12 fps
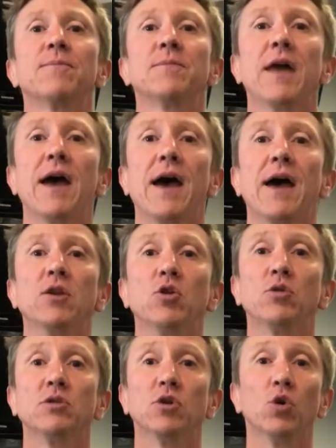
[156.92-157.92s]
that you
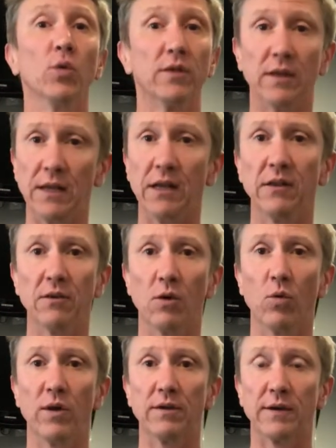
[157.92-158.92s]
can do with
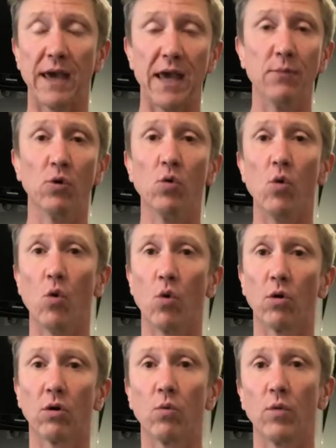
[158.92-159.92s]
with a cable
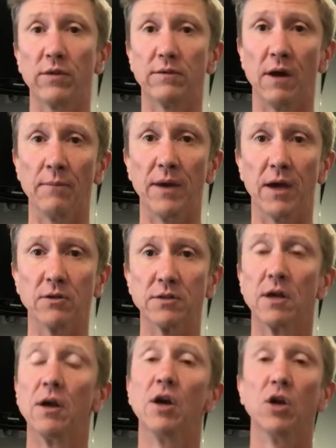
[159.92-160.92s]
or with dumbbells,
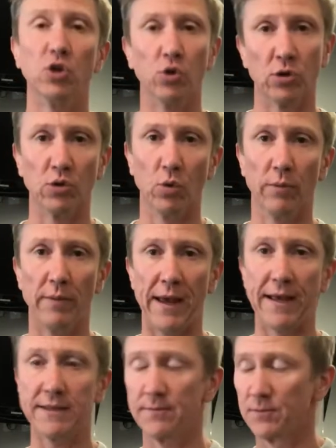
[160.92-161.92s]
you can do with
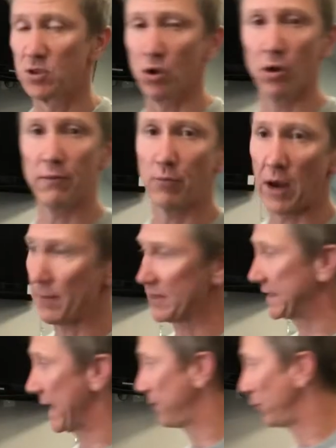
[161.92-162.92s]
bands. So a prime
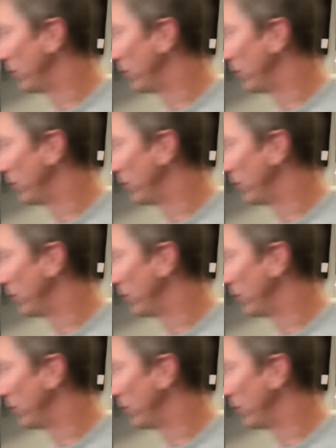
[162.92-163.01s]
example.